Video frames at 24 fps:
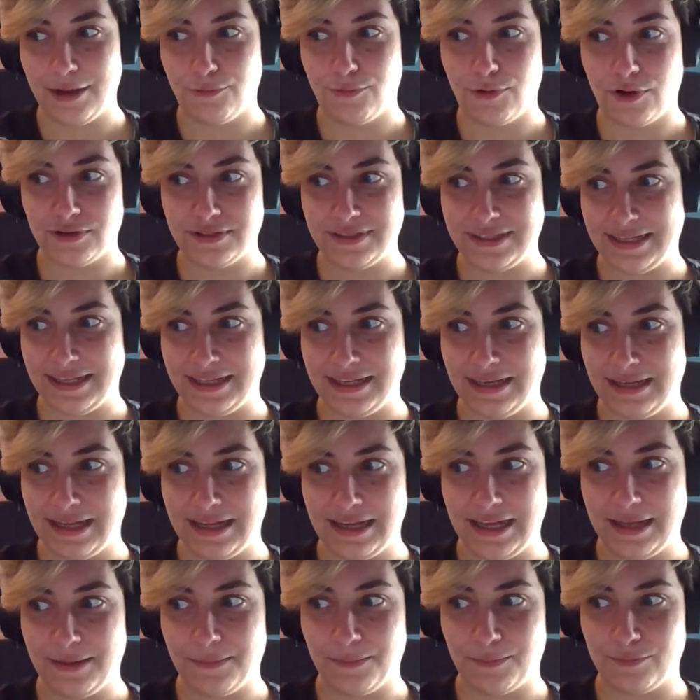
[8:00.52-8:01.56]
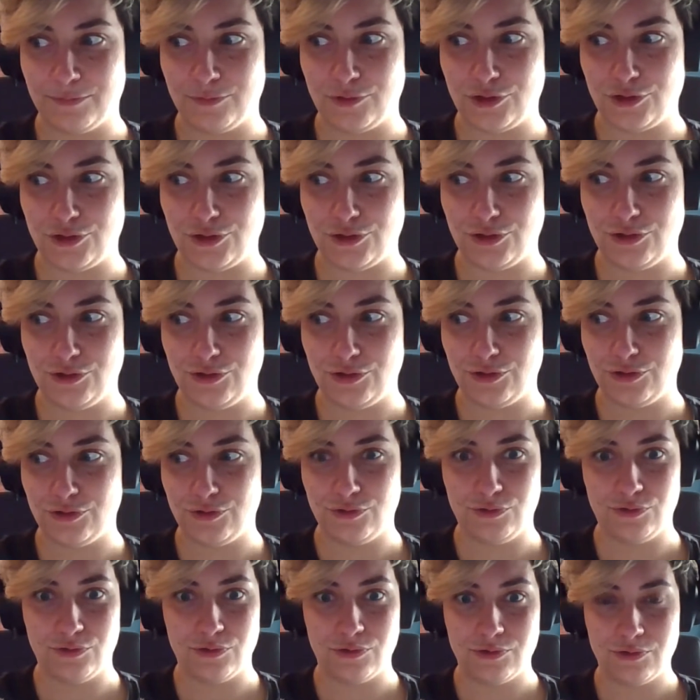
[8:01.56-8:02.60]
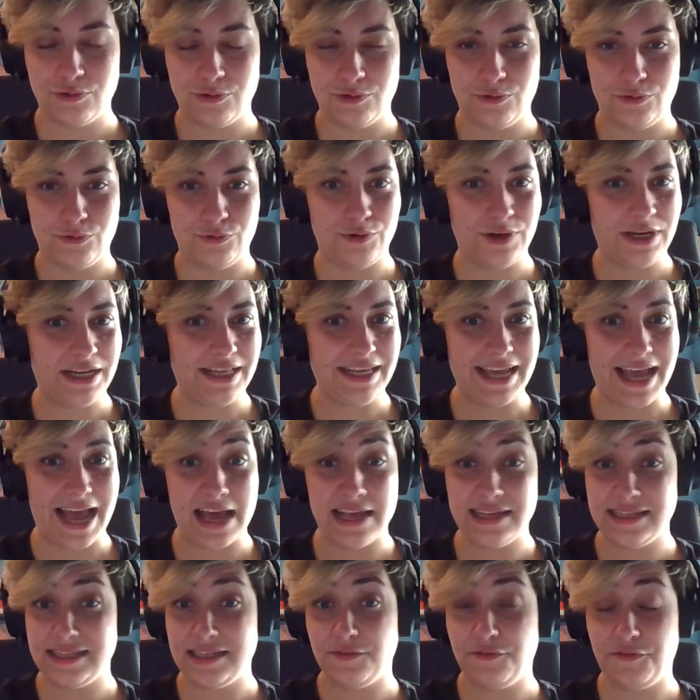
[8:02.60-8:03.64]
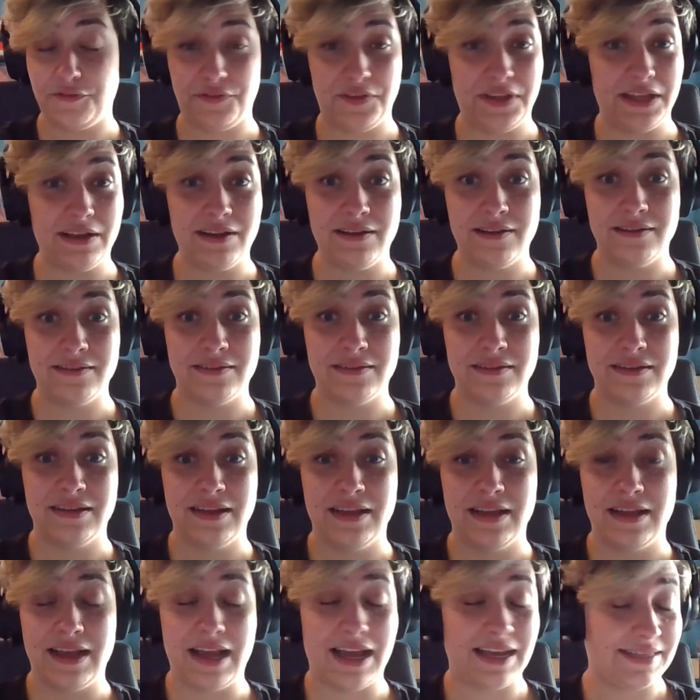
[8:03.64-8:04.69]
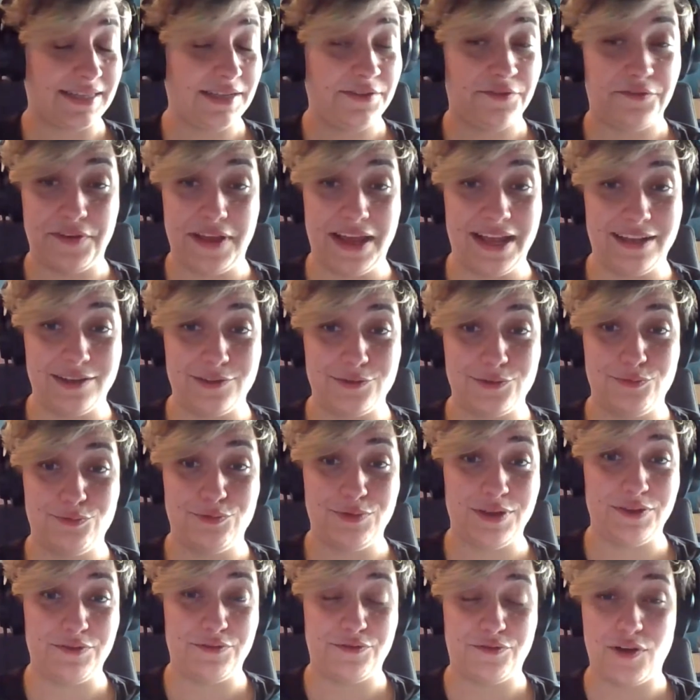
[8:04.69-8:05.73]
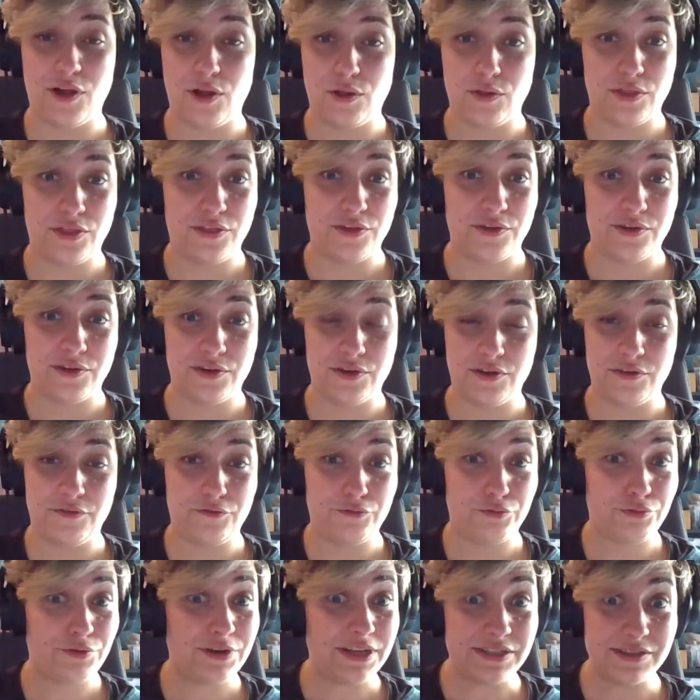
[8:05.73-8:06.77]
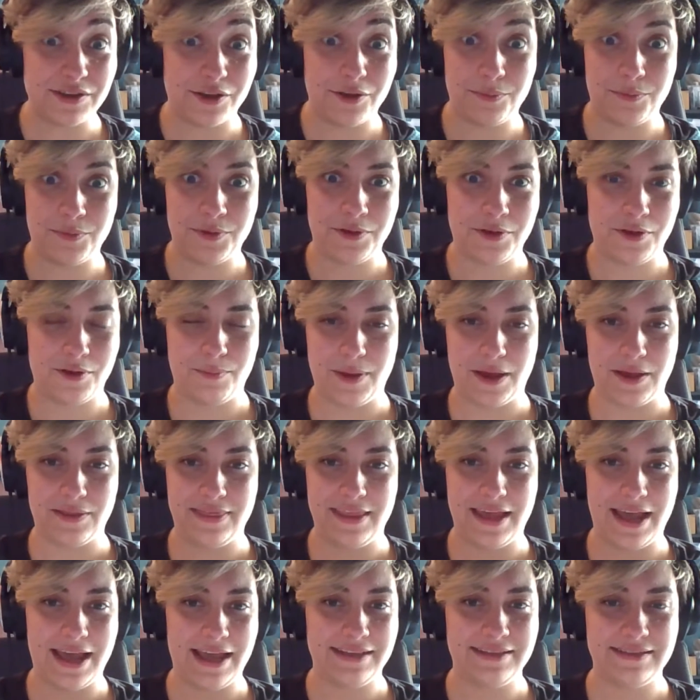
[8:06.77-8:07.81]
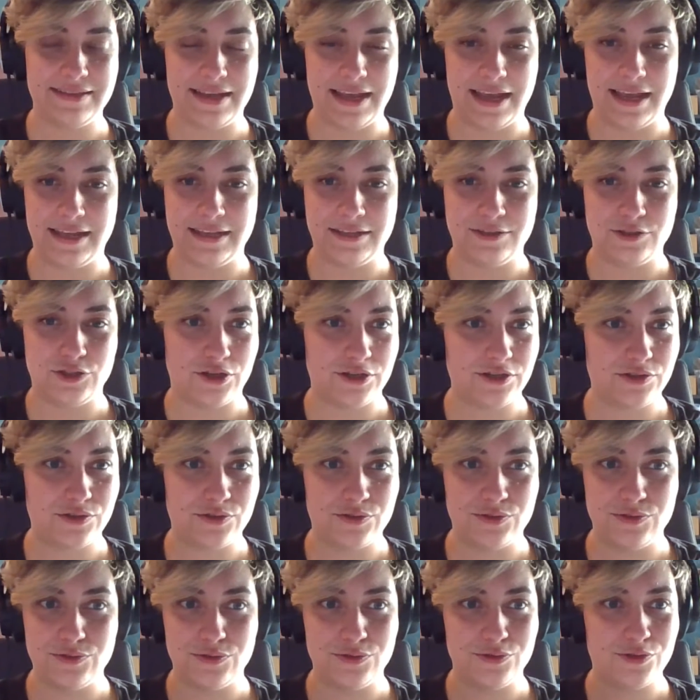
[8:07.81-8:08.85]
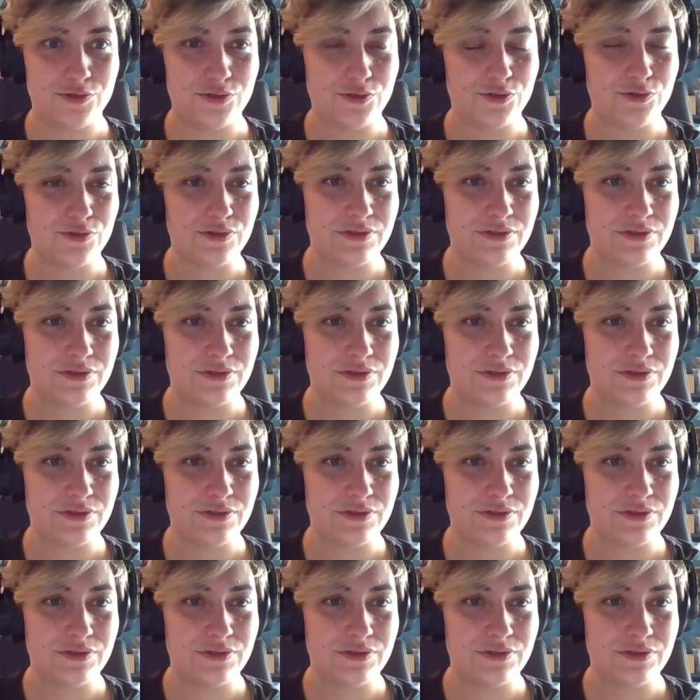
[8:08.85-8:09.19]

I wanted him to do really as he felt, with all the freedom about that, and just to